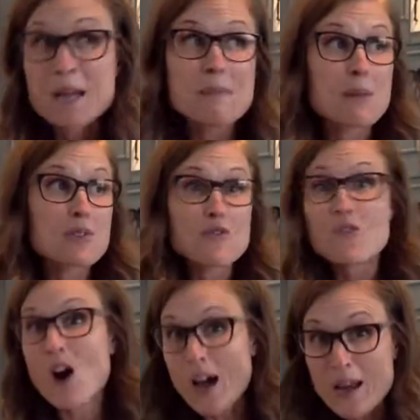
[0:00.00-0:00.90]
maybe you've
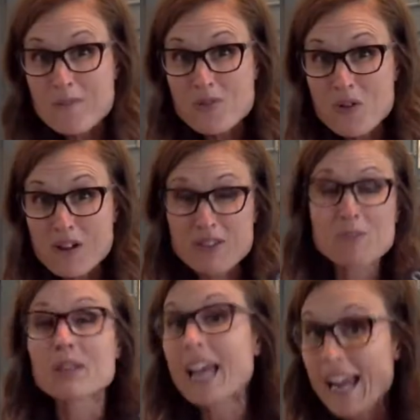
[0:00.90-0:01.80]
gone up north and
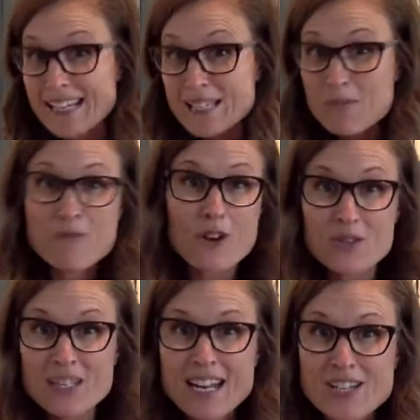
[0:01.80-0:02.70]
played in some
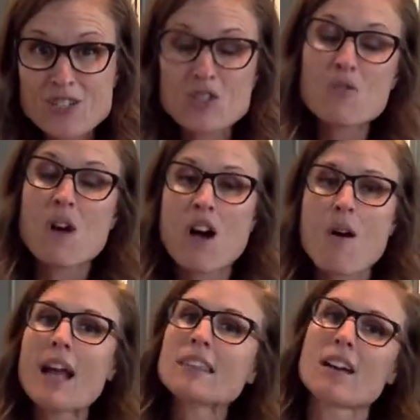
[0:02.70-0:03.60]
frozen H2O,
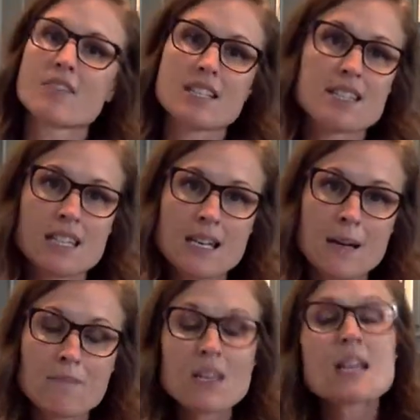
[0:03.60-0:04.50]
I'd love to see them.